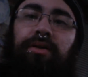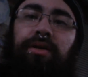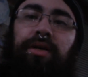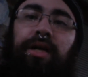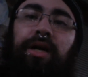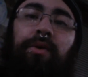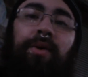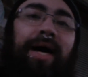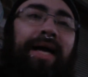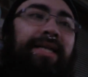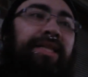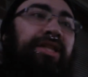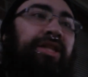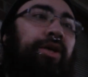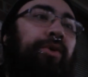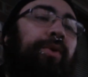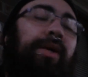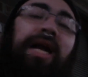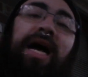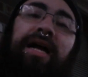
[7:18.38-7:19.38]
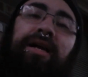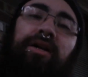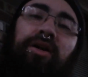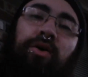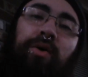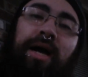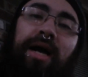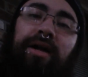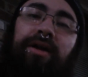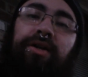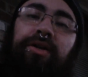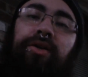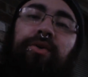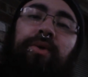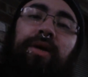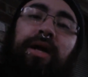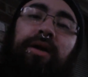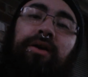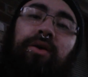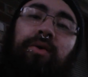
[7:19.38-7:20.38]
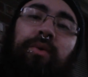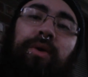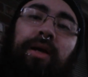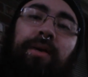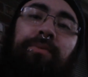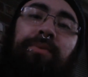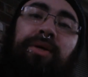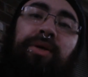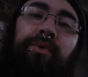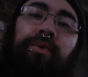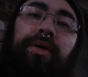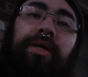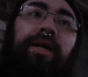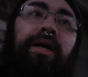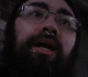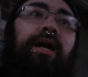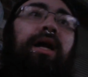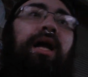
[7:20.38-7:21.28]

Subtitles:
You know, I do it. I know how to do it. I know what I'm doing.